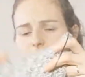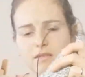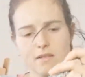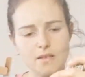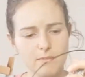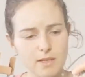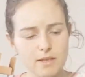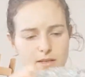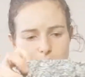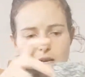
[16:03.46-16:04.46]
Does it make sense?
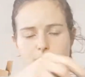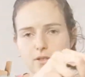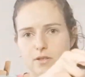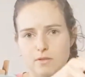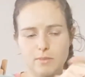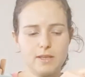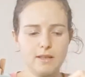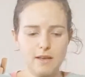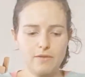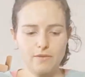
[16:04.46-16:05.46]
Yeah, so this will be the
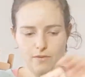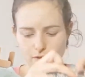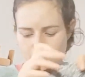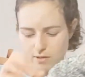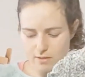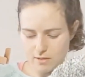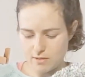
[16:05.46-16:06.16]
left front,